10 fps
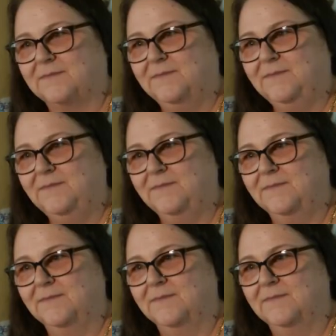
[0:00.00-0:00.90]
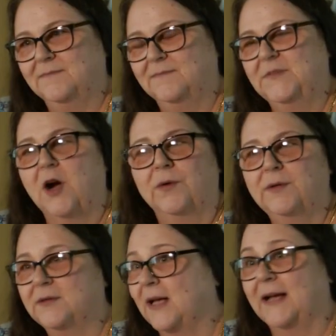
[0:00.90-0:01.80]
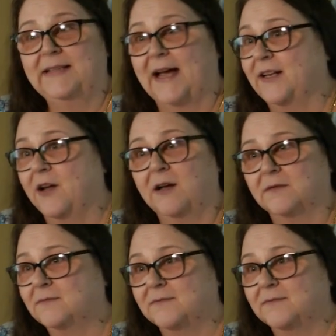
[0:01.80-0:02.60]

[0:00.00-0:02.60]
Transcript: on the auction block? No, not at all.